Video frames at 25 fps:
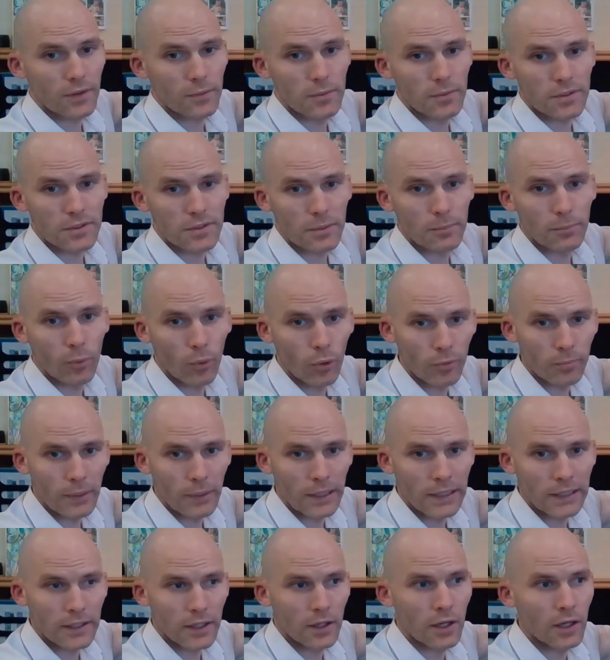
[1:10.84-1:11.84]
I'm using
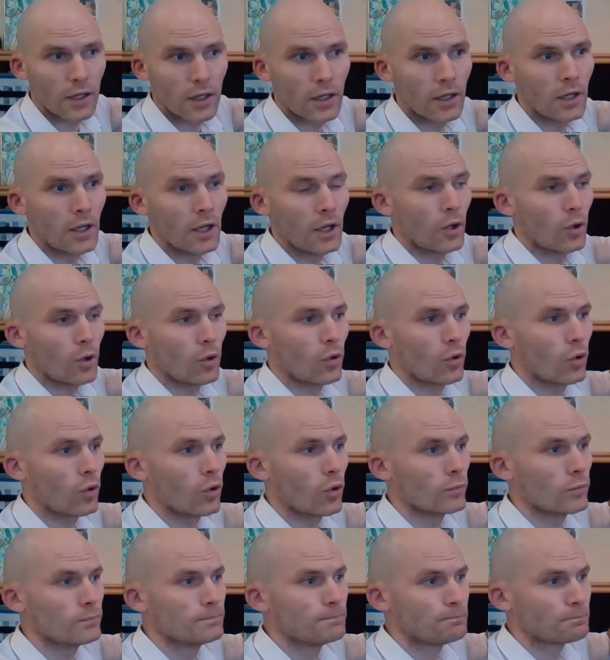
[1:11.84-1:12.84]
Boardmaker
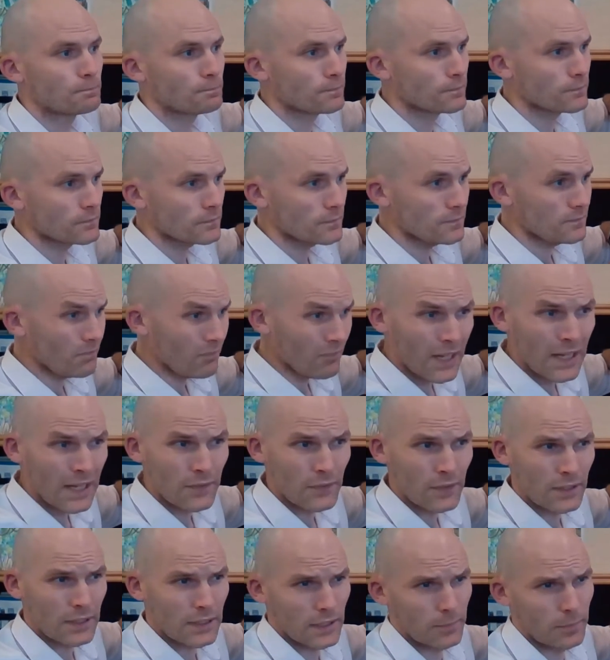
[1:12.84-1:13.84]
or
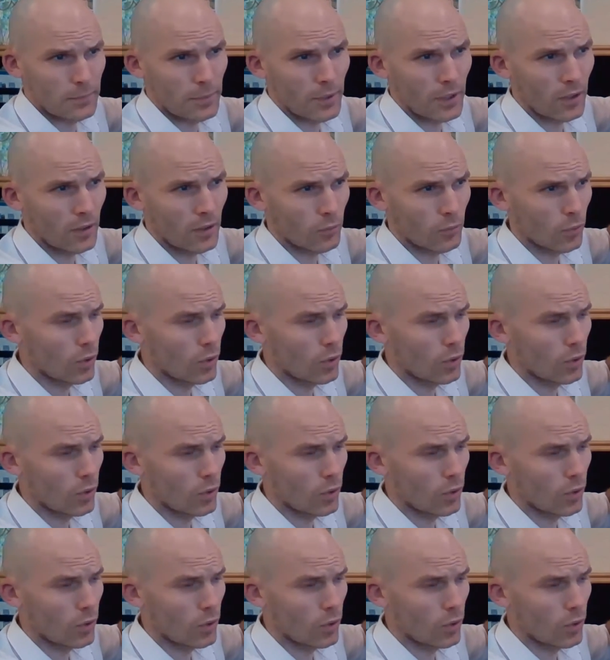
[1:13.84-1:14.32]
even ClipArt on